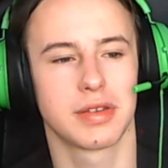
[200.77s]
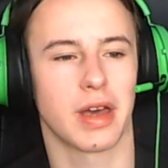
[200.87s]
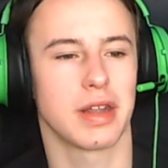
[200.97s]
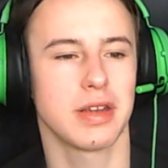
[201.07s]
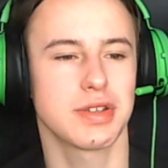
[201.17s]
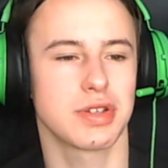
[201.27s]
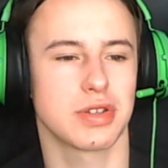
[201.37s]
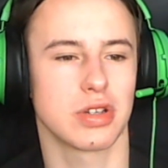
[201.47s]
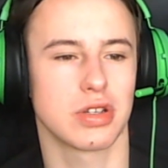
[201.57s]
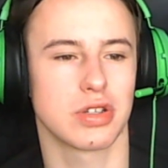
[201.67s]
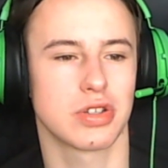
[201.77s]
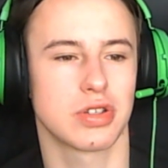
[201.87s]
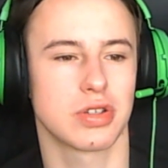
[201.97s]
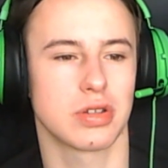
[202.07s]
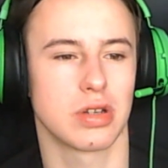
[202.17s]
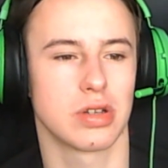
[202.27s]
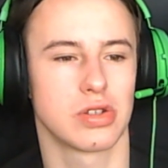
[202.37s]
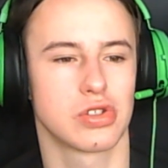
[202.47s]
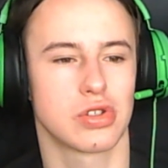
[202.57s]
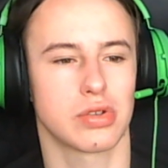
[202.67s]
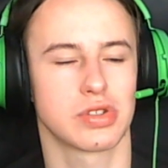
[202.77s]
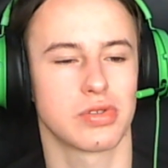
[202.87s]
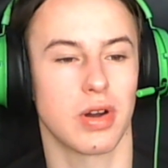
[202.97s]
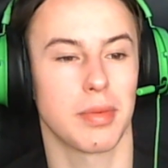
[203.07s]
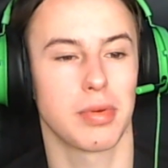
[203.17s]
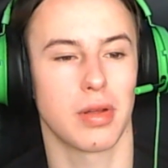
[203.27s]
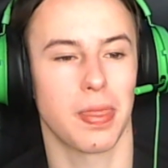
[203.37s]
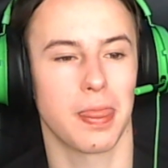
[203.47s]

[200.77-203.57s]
that is, Stroustrup